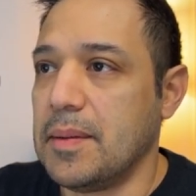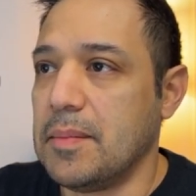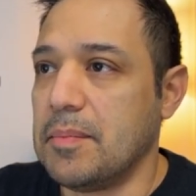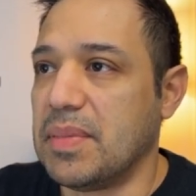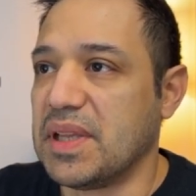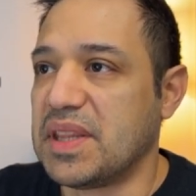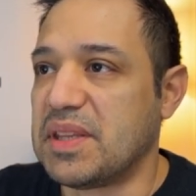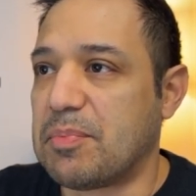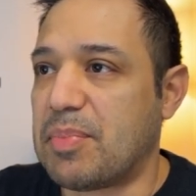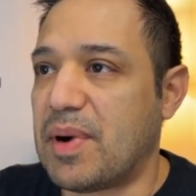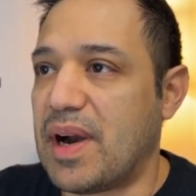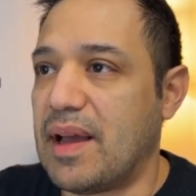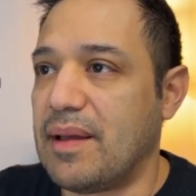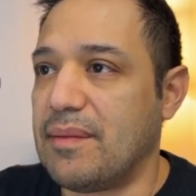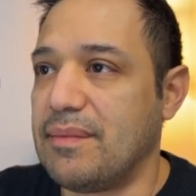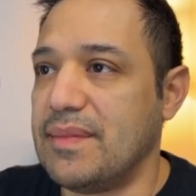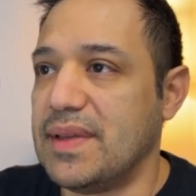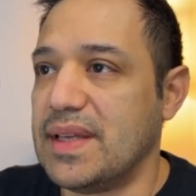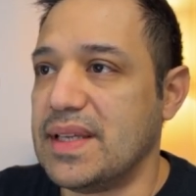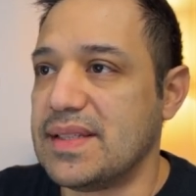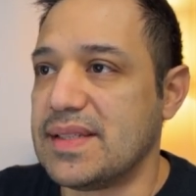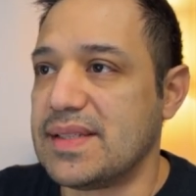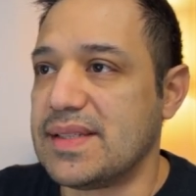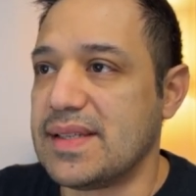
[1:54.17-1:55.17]
But the problem
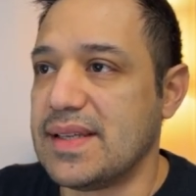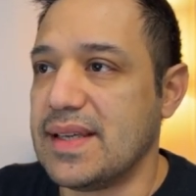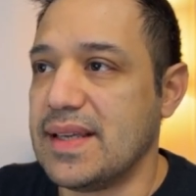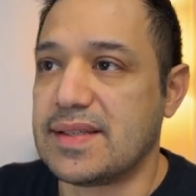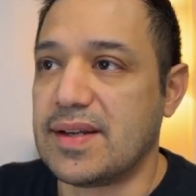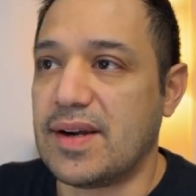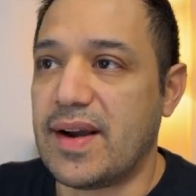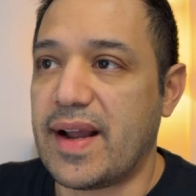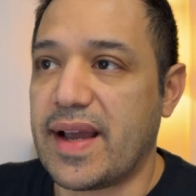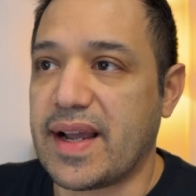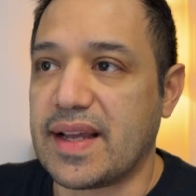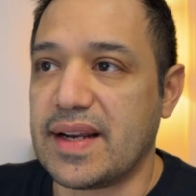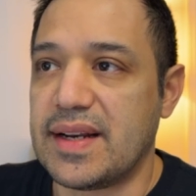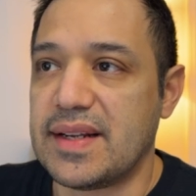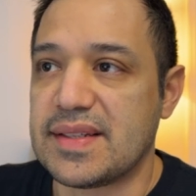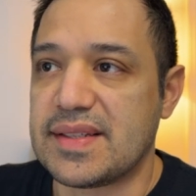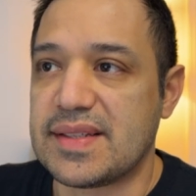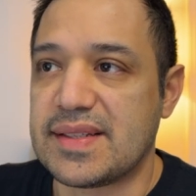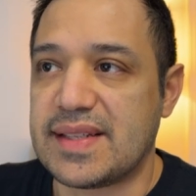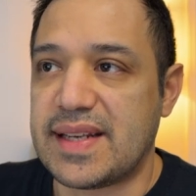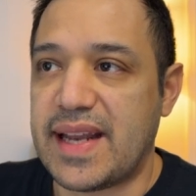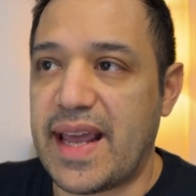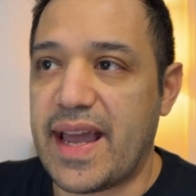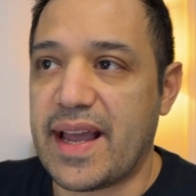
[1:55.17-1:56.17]
is they're not gonna
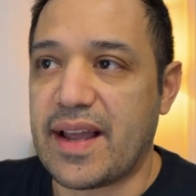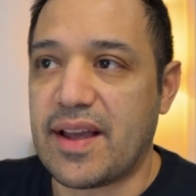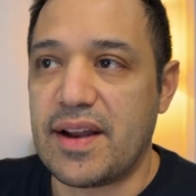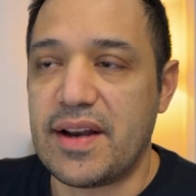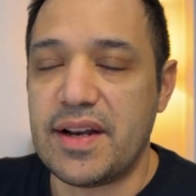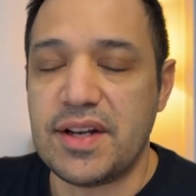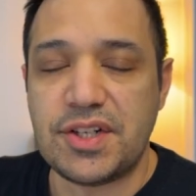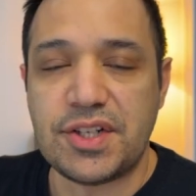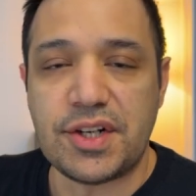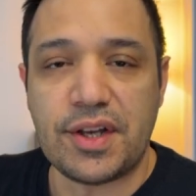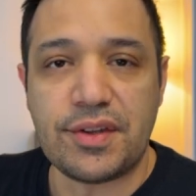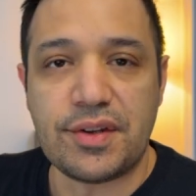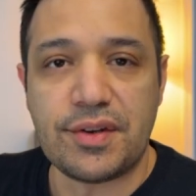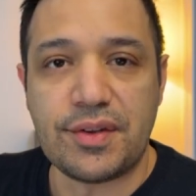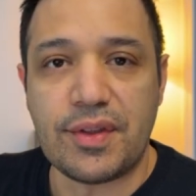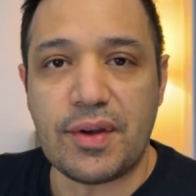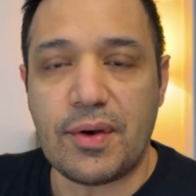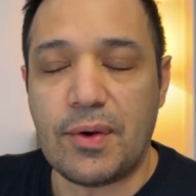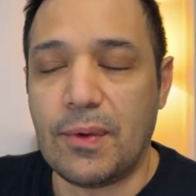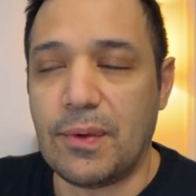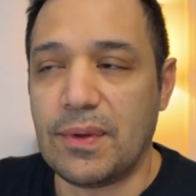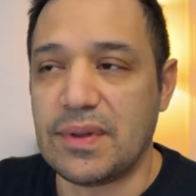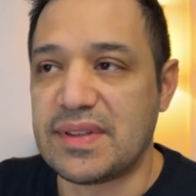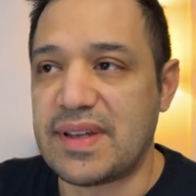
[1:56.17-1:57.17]
stack on each other the
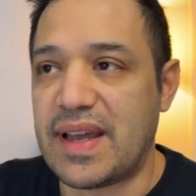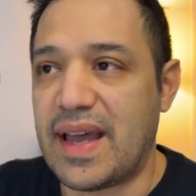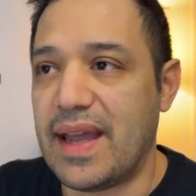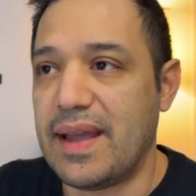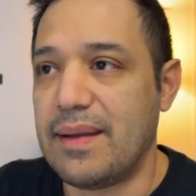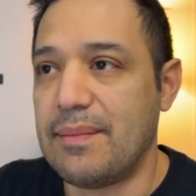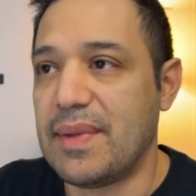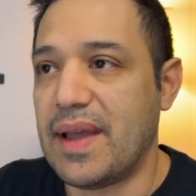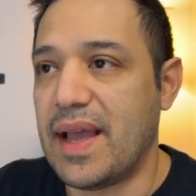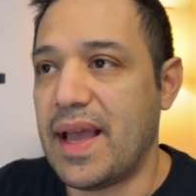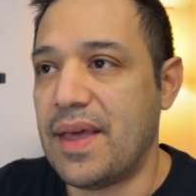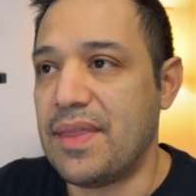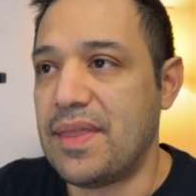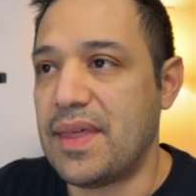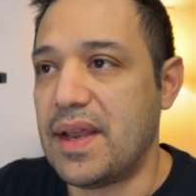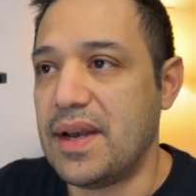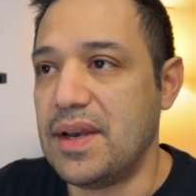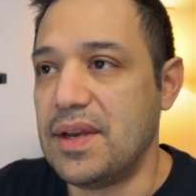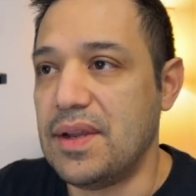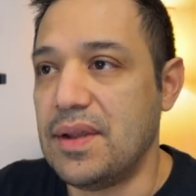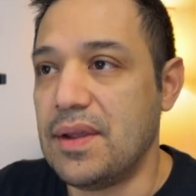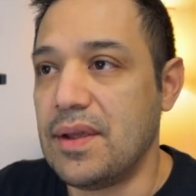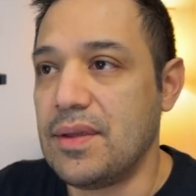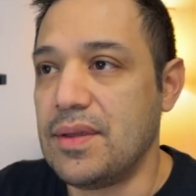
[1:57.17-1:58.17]
whole time. And
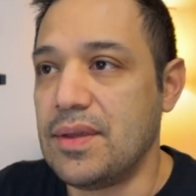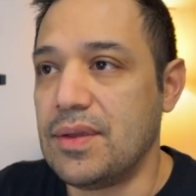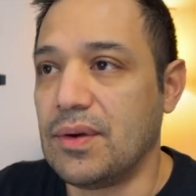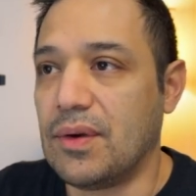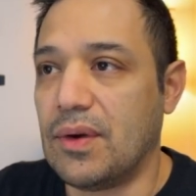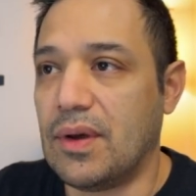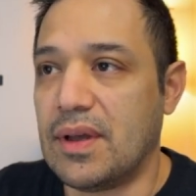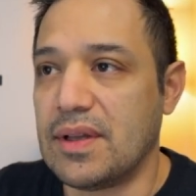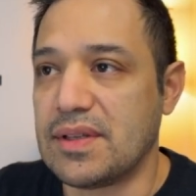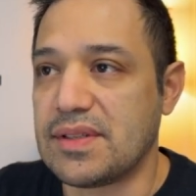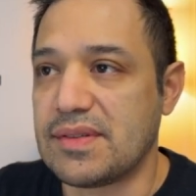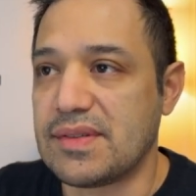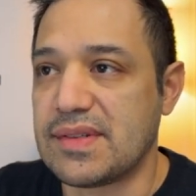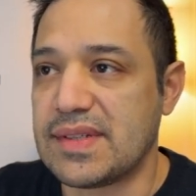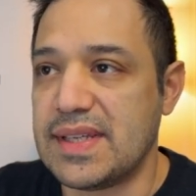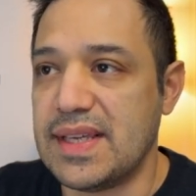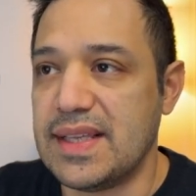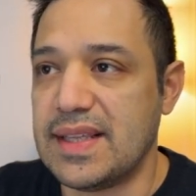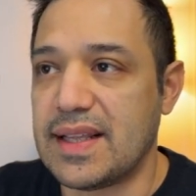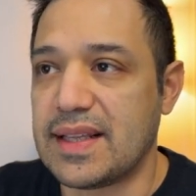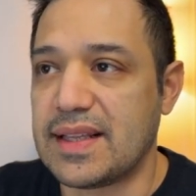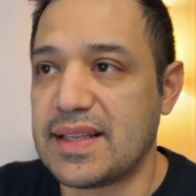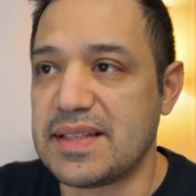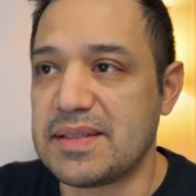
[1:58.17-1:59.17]
then you'll also
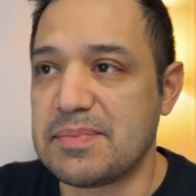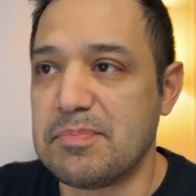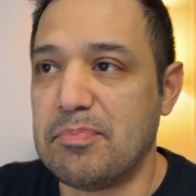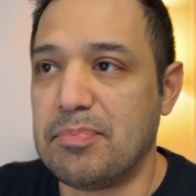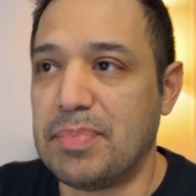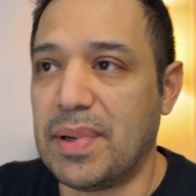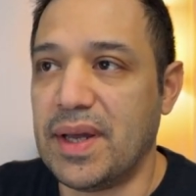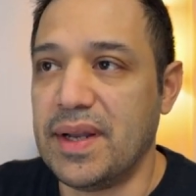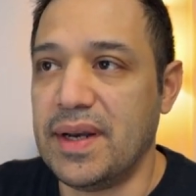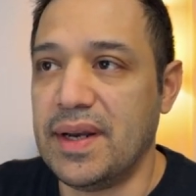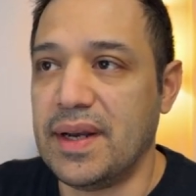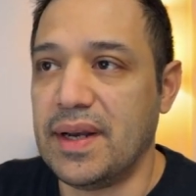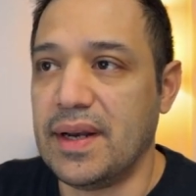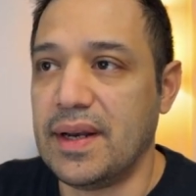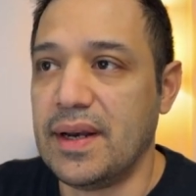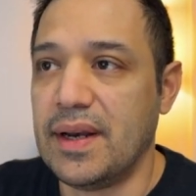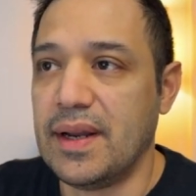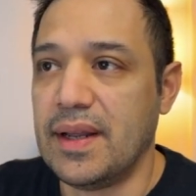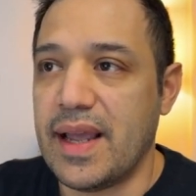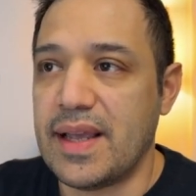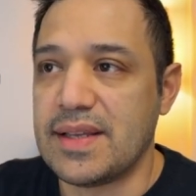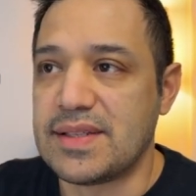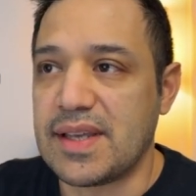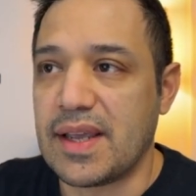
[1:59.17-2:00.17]
see that this button
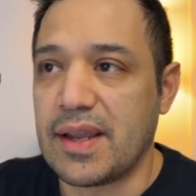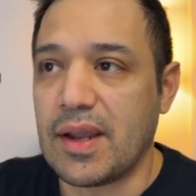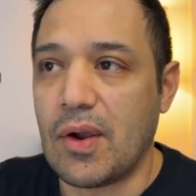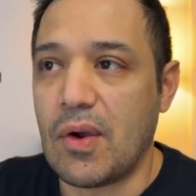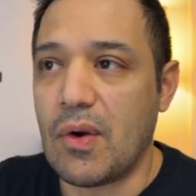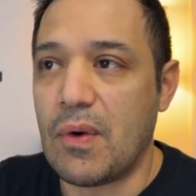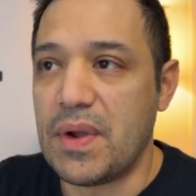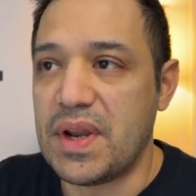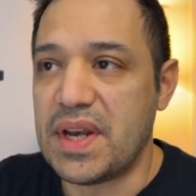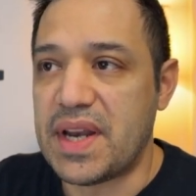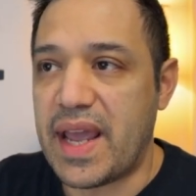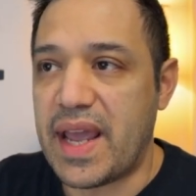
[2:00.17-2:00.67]
isn't going